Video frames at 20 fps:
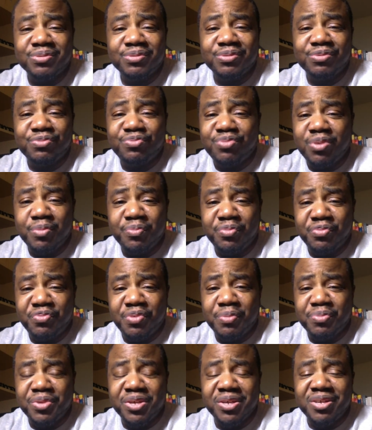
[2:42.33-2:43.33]
from
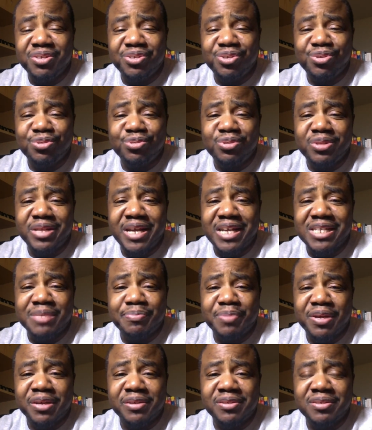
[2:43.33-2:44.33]
from the internal
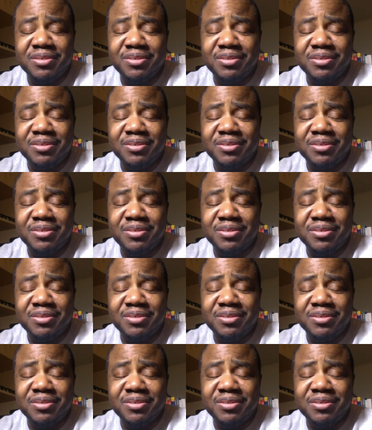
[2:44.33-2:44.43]
aspects.